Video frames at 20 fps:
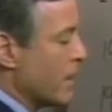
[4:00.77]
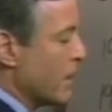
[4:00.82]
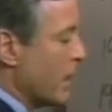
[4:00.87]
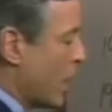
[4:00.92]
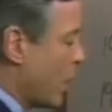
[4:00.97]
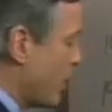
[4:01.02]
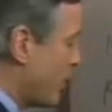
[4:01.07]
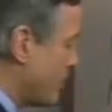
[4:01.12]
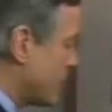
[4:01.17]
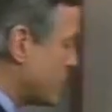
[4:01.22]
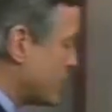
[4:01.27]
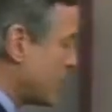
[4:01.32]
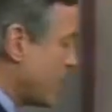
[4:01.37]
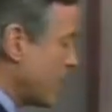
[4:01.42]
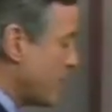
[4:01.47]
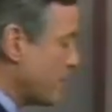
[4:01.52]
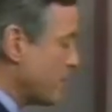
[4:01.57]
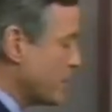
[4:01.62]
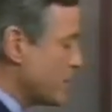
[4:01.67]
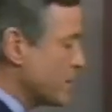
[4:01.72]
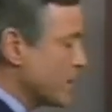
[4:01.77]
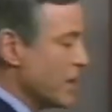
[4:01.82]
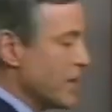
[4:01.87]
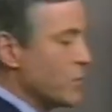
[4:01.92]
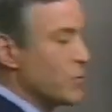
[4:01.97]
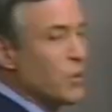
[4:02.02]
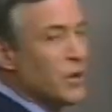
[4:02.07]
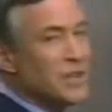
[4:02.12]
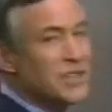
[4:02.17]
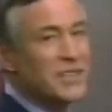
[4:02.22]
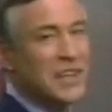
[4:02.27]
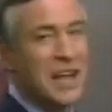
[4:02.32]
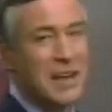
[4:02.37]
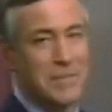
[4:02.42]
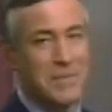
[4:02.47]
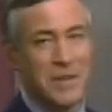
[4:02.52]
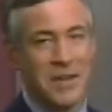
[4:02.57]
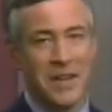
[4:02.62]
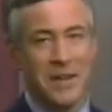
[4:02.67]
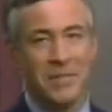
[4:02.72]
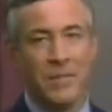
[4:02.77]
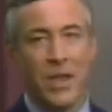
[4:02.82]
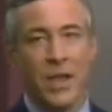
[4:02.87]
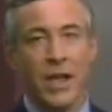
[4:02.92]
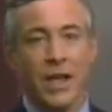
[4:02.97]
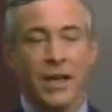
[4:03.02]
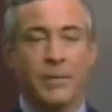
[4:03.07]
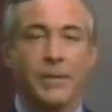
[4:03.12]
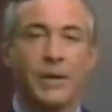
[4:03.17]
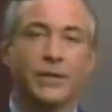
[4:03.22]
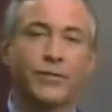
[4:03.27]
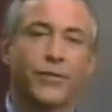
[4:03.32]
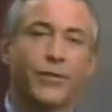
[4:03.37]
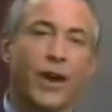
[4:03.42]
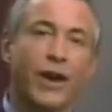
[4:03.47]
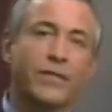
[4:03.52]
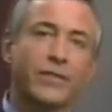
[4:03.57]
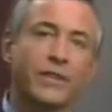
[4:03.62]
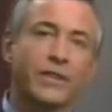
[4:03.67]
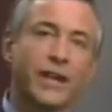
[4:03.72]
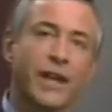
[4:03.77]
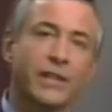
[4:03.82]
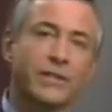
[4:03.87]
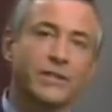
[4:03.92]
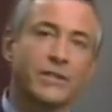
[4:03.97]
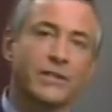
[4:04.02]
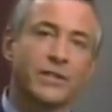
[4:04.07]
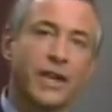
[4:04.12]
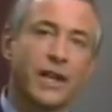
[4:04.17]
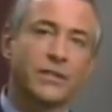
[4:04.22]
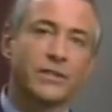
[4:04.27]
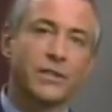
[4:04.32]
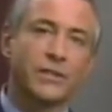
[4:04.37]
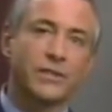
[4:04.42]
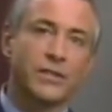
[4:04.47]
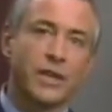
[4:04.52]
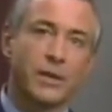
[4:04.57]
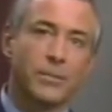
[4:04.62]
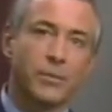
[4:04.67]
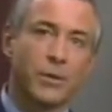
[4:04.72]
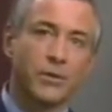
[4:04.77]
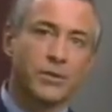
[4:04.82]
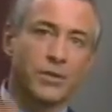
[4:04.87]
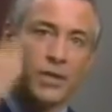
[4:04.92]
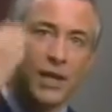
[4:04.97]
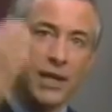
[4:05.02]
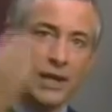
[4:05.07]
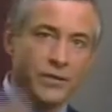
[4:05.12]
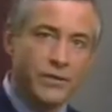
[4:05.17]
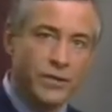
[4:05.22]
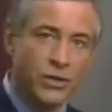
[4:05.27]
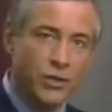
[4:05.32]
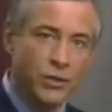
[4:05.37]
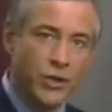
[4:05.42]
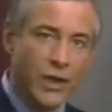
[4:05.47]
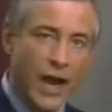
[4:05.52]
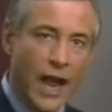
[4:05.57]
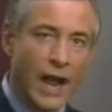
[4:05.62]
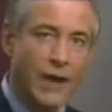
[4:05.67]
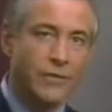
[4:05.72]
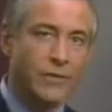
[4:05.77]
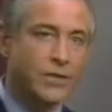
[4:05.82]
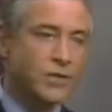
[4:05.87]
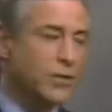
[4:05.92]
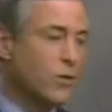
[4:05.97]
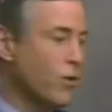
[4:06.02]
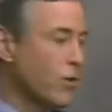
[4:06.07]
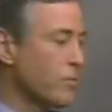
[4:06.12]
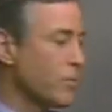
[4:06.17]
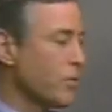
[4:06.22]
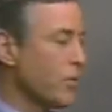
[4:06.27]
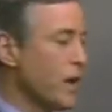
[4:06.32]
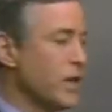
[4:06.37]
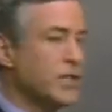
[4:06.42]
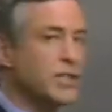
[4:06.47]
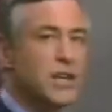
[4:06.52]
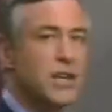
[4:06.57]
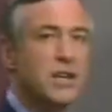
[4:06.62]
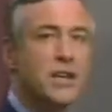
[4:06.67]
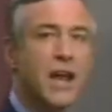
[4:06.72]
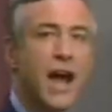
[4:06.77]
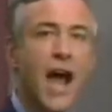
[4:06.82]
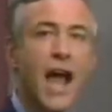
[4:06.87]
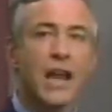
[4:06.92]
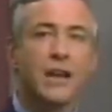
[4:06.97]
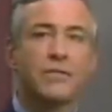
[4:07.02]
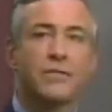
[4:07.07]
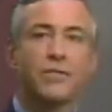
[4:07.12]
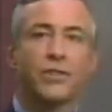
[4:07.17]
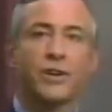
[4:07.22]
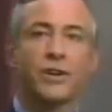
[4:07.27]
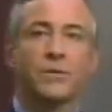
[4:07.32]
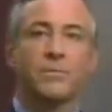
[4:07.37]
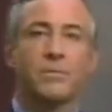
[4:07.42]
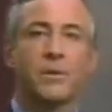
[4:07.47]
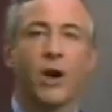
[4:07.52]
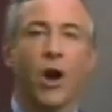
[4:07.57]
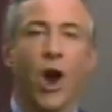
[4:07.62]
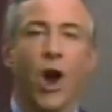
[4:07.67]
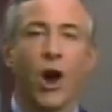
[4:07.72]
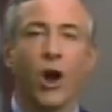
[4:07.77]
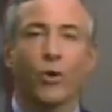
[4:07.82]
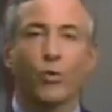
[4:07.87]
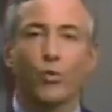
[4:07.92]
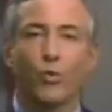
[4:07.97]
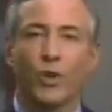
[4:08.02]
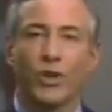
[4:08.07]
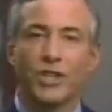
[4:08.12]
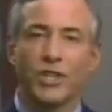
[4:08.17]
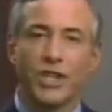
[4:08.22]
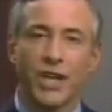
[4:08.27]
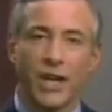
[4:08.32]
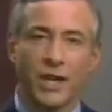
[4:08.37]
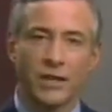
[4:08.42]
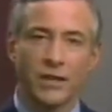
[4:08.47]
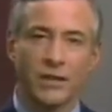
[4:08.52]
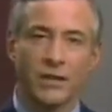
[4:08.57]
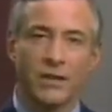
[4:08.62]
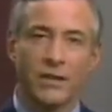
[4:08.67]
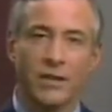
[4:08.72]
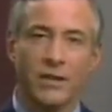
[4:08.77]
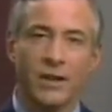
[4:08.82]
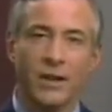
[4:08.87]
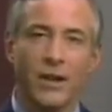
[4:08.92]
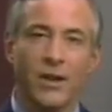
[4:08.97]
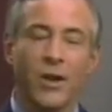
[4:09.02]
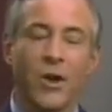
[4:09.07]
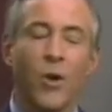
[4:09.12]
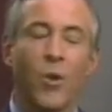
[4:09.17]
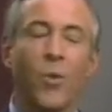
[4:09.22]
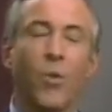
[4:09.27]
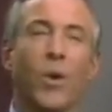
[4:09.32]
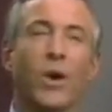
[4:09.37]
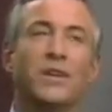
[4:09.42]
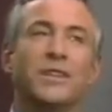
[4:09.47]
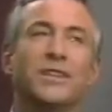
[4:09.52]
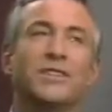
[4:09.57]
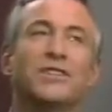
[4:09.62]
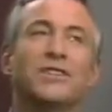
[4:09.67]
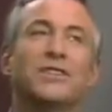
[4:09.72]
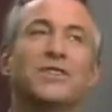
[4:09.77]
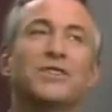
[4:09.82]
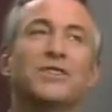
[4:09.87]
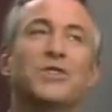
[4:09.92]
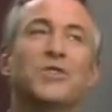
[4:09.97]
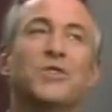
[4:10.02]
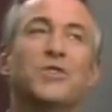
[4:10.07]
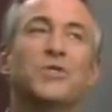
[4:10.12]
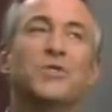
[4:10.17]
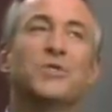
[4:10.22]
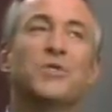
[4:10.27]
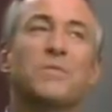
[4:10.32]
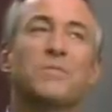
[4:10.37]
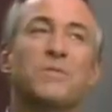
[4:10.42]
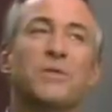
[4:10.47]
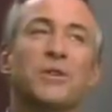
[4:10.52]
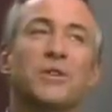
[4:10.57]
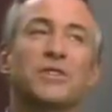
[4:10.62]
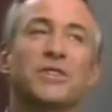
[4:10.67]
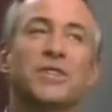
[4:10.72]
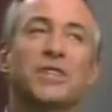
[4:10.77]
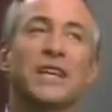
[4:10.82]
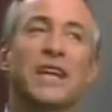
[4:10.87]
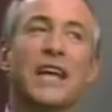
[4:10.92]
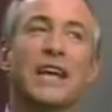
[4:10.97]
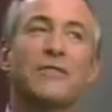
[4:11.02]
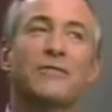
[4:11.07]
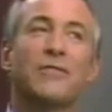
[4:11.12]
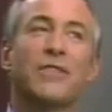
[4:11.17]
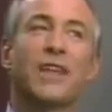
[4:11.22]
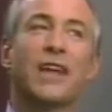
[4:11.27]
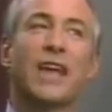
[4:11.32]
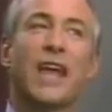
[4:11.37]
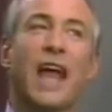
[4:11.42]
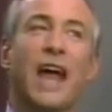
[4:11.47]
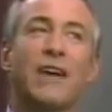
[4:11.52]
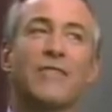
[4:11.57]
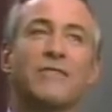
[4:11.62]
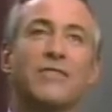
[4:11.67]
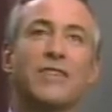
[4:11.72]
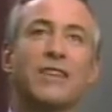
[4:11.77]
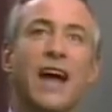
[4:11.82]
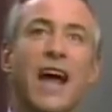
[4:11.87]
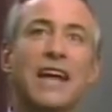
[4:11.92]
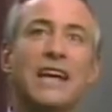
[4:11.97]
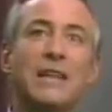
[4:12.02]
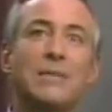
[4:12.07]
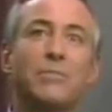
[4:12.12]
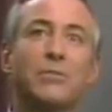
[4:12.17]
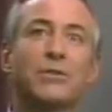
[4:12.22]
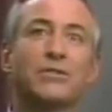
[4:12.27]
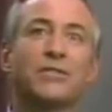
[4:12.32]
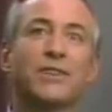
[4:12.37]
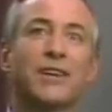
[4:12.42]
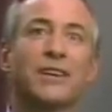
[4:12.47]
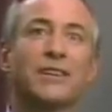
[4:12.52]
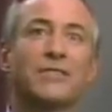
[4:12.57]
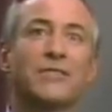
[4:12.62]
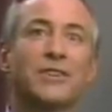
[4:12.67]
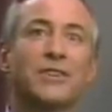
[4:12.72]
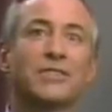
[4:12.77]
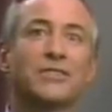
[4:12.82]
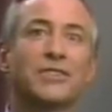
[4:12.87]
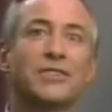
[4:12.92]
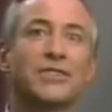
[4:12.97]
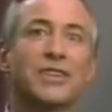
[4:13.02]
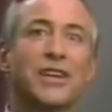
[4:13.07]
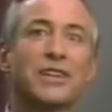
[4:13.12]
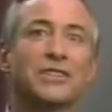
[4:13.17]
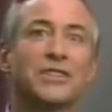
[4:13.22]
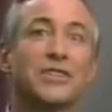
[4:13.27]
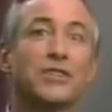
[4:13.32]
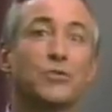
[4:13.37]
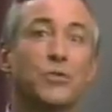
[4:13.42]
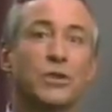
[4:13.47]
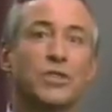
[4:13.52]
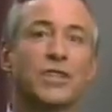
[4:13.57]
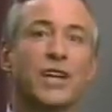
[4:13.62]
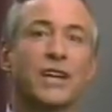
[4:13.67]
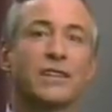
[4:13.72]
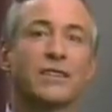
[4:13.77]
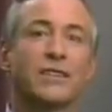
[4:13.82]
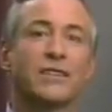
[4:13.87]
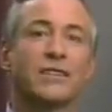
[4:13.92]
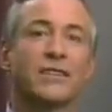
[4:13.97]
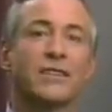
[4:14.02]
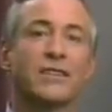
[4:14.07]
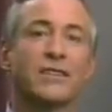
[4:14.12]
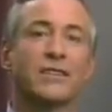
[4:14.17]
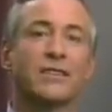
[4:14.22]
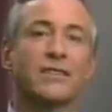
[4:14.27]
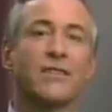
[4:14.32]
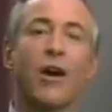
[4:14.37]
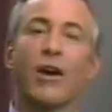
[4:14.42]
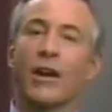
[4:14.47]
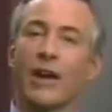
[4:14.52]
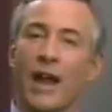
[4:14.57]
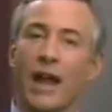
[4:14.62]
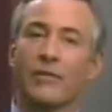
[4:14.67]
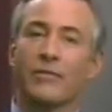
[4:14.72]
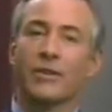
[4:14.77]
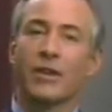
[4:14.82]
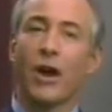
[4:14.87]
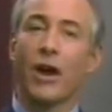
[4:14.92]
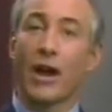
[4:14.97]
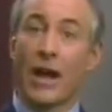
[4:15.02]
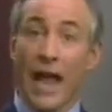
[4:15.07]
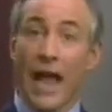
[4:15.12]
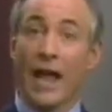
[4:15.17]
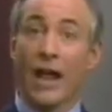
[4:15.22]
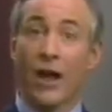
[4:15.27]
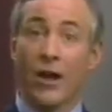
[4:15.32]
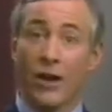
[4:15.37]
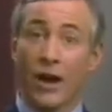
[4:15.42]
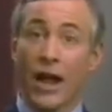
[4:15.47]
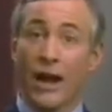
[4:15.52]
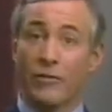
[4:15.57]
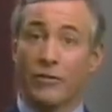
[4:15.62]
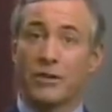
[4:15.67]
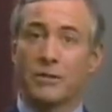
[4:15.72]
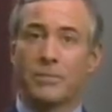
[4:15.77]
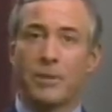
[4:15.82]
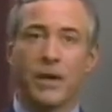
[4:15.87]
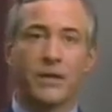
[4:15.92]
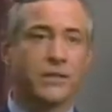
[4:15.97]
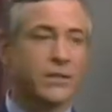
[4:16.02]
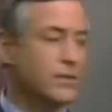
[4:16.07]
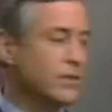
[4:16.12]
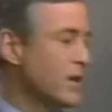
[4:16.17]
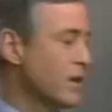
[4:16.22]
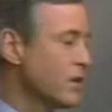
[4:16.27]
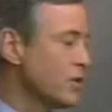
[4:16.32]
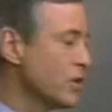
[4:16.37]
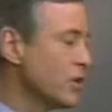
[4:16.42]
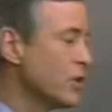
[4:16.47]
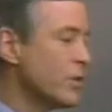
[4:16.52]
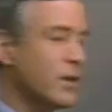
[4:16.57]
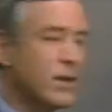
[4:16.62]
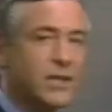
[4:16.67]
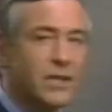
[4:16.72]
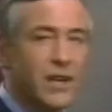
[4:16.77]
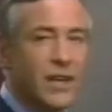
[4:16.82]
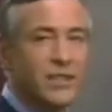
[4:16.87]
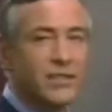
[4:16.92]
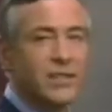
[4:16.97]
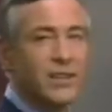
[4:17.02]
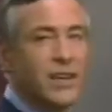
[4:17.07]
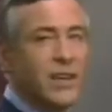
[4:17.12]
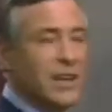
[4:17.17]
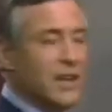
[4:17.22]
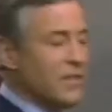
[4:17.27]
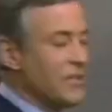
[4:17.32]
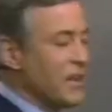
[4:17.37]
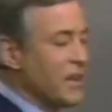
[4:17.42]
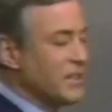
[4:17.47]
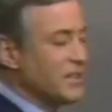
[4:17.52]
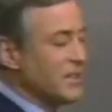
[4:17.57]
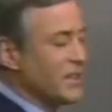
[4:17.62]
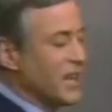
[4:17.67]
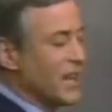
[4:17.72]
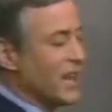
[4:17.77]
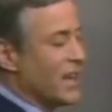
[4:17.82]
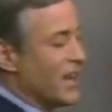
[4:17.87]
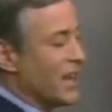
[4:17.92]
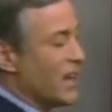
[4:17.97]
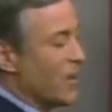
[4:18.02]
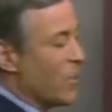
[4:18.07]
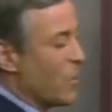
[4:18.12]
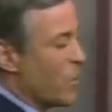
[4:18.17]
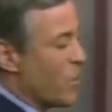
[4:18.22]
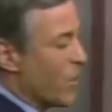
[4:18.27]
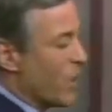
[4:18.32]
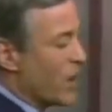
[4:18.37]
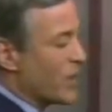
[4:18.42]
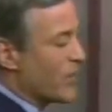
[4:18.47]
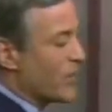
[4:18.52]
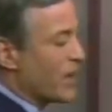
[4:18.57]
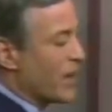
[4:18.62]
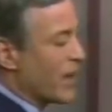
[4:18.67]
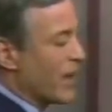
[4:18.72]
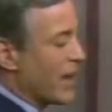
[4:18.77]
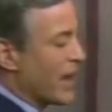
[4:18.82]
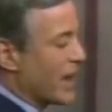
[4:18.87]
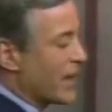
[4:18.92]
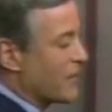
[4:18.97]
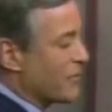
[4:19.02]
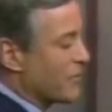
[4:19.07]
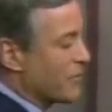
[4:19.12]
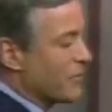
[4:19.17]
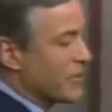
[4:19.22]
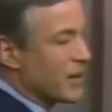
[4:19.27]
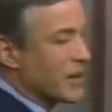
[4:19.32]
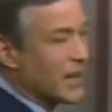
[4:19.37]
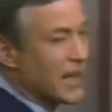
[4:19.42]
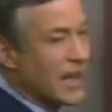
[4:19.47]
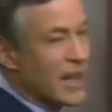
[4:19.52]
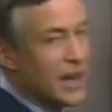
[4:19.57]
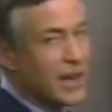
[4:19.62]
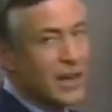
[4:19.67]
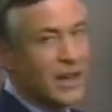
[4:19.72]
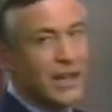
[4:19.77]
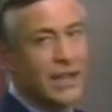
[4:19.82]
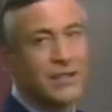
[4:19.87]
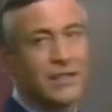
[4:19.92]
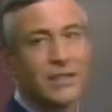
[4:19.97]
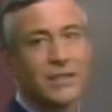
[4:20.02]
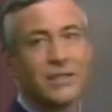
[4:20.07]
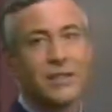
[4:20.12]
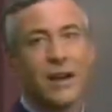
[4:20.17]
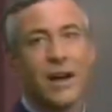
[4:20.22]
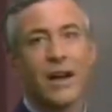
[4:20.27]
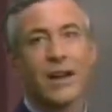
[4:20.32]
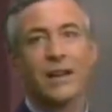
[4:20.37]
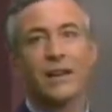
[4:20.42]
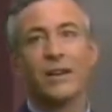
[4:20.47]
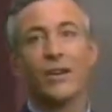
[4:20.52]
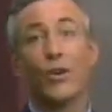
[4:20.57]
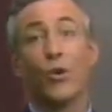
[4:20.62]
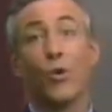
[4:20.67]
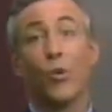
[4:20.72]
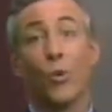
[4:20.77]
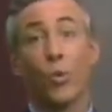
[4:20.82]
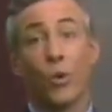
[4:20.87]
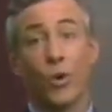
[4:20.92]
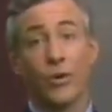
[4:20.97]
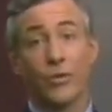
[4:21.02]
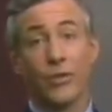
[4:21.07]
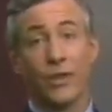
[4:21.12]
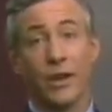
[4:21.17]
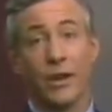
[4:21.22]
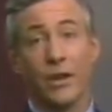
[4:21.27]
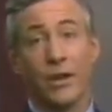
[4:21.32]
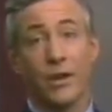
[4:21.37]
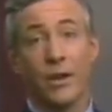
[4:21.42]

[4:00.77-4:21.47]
Now, if it's 10%, what does that mean? It means for every 10 suggestions that a person gives to the average corporation, nine of them are rejected. What does this do to a person if they have 90% of their suggestions rejected on an, average, on, an on an average basis? Do you know what it does? They say, what the heck, forget it, it's not worth it.